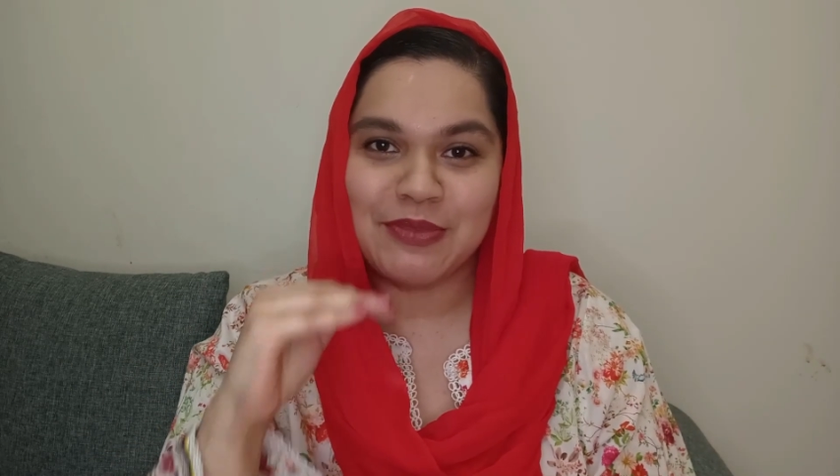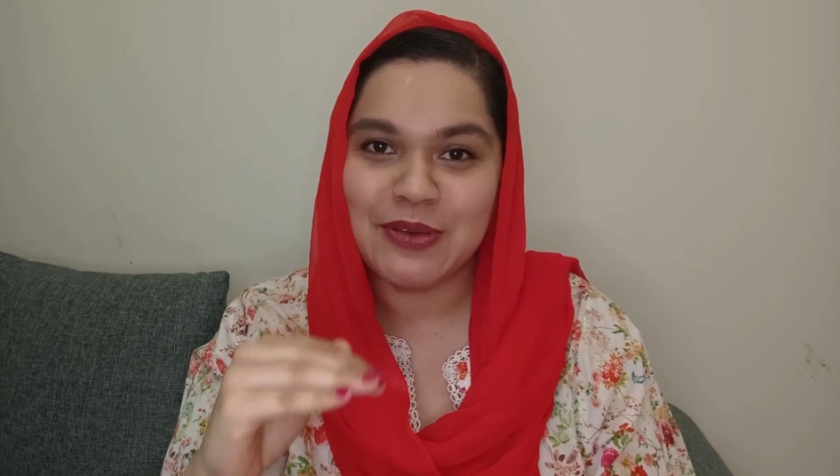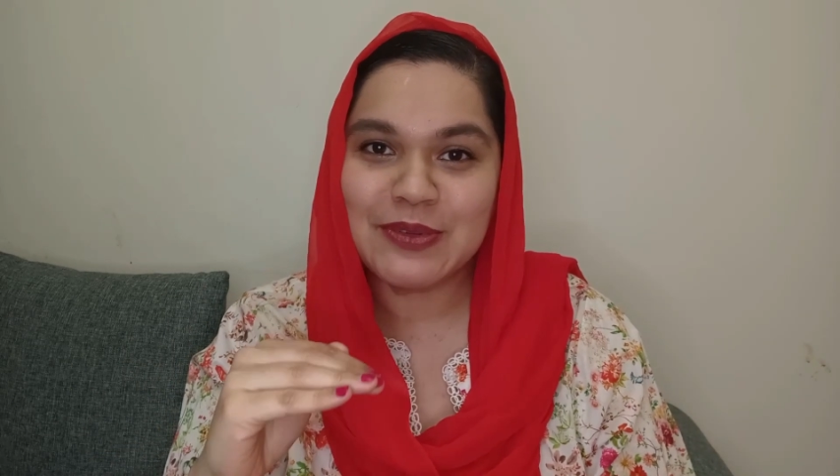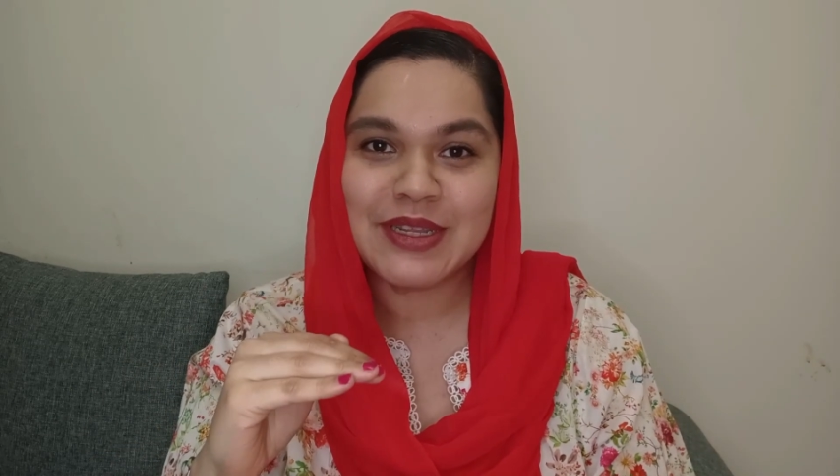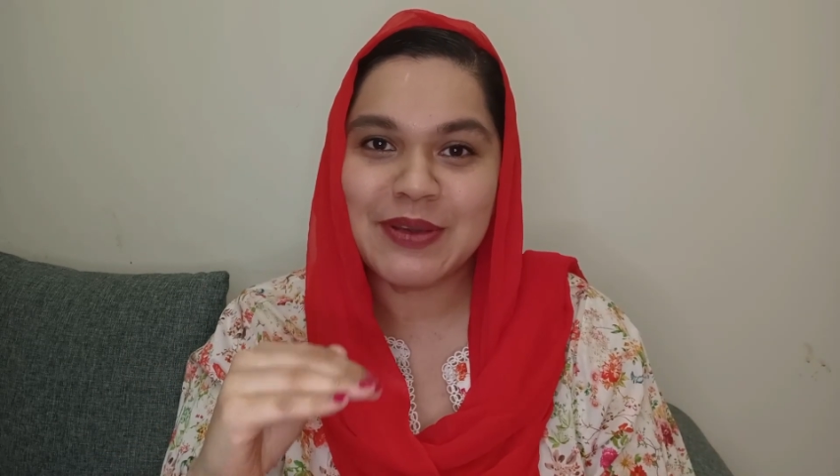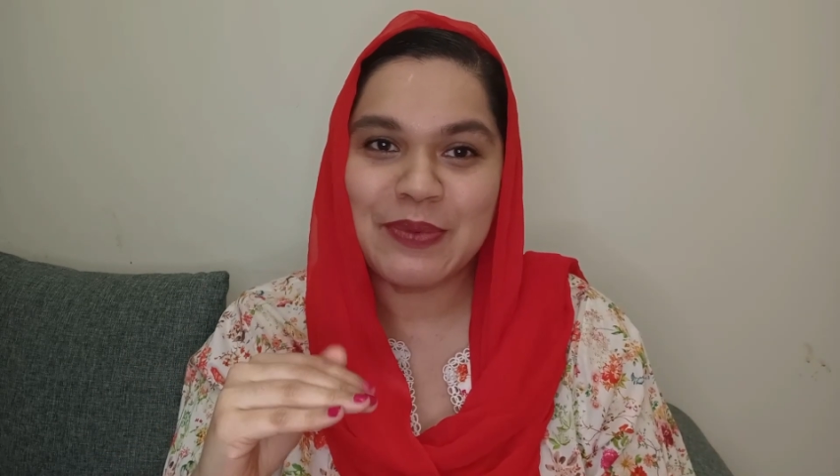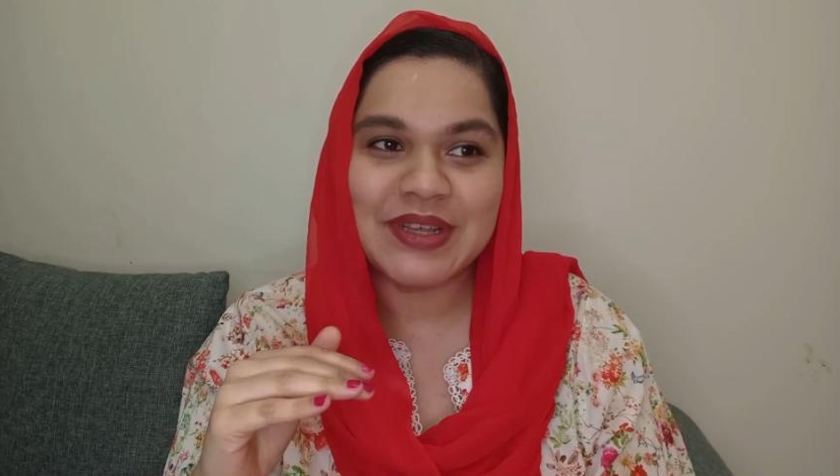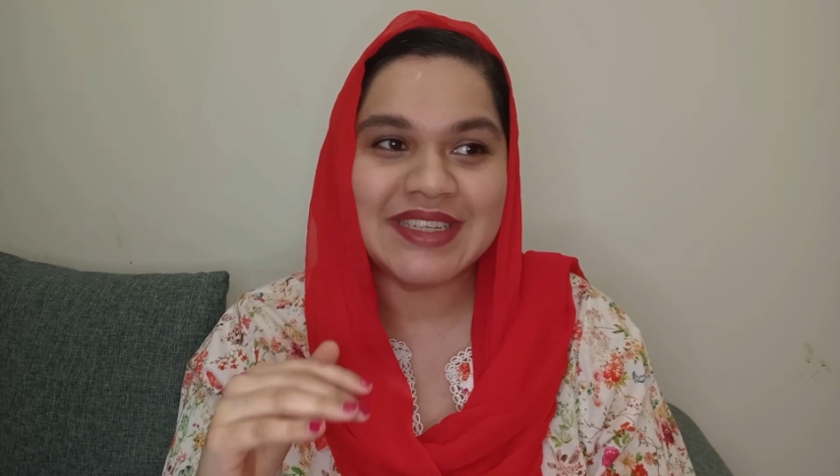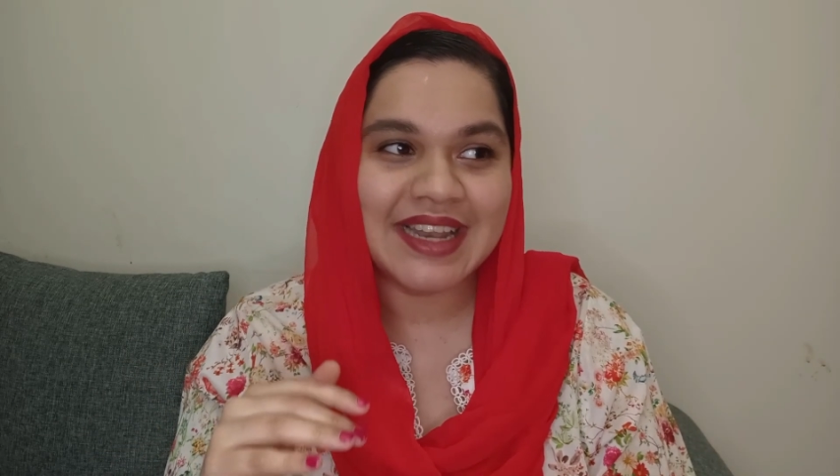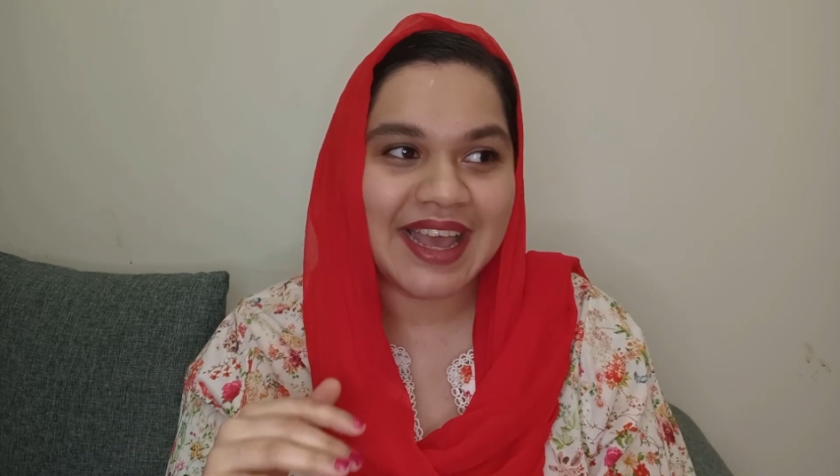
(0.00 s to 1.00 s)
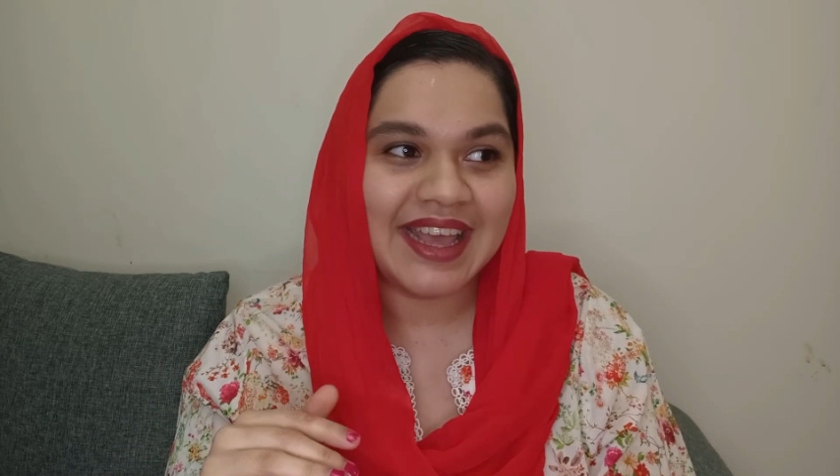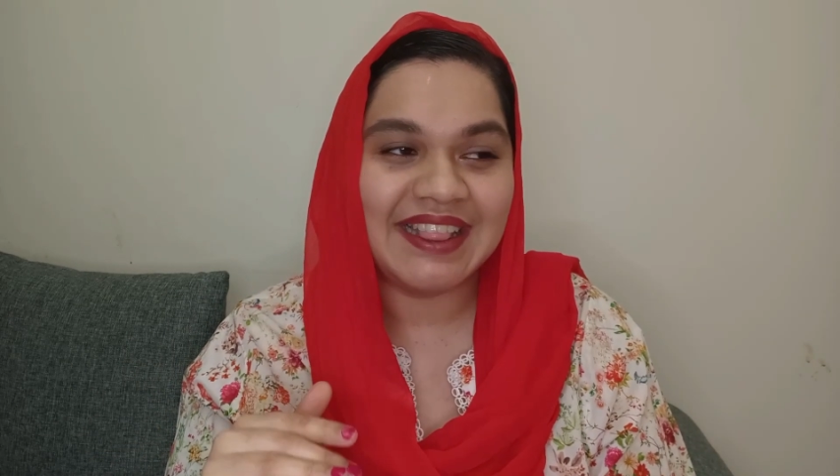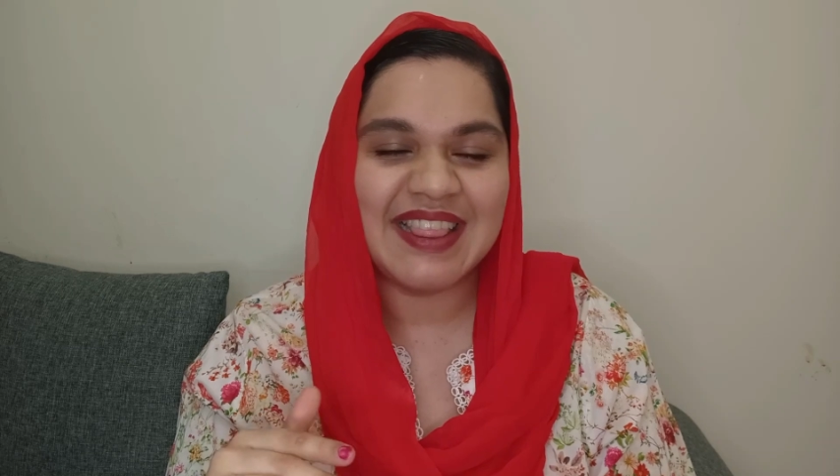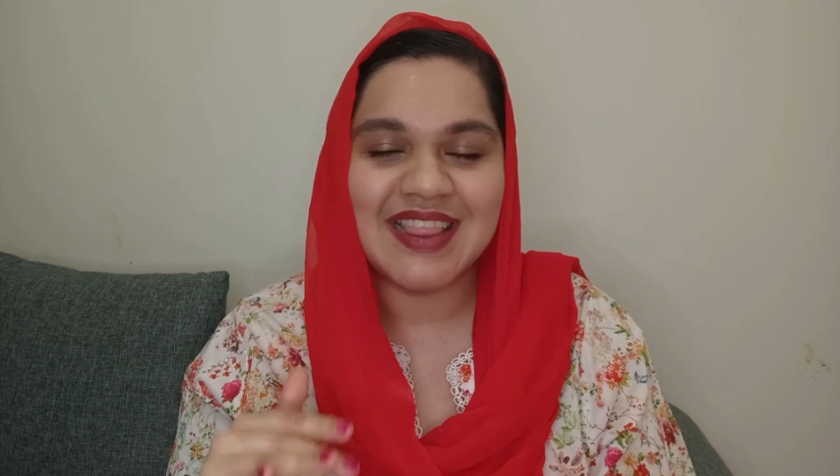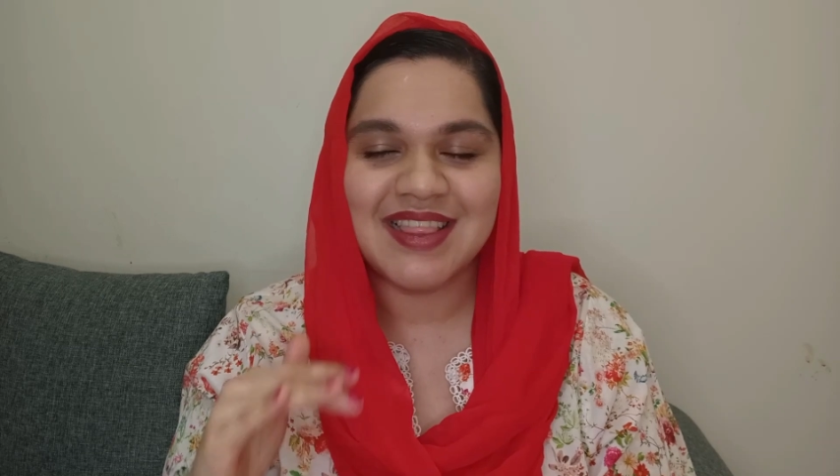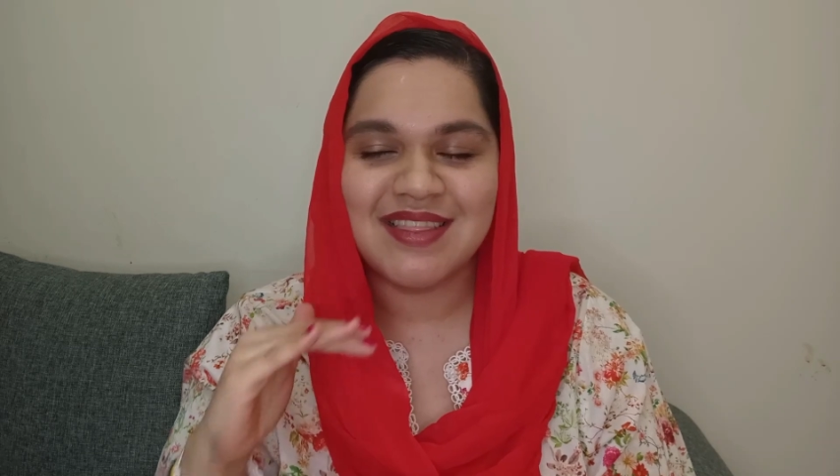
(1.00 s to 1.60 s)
music was like